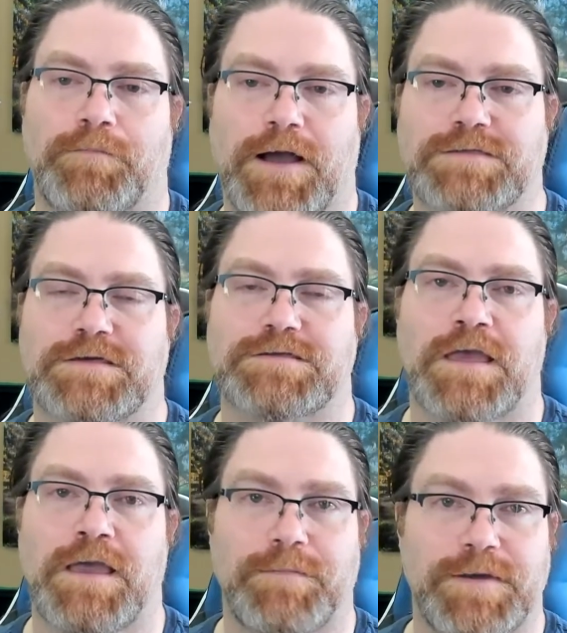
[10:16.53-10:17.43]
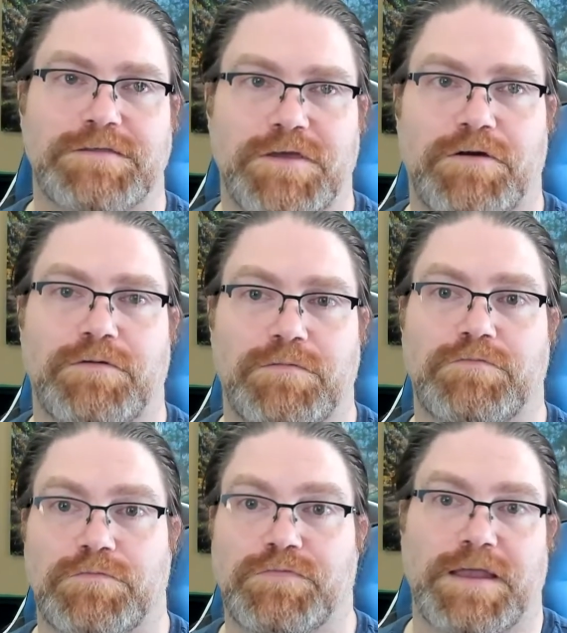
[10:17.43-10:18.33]
process because they're
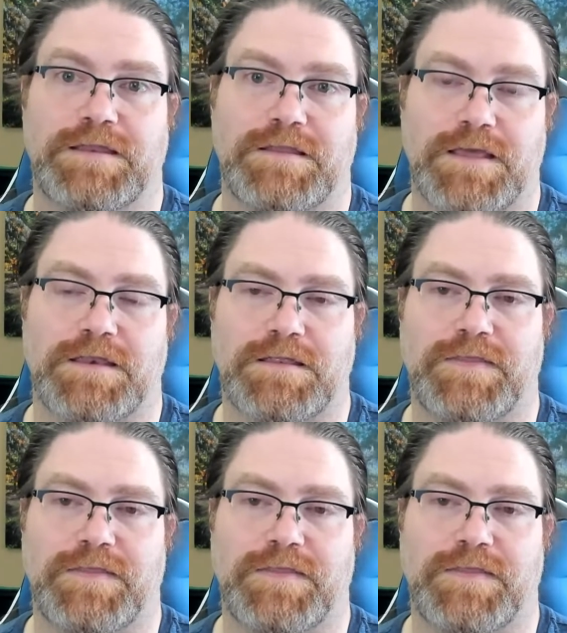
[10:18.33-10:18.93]
they in,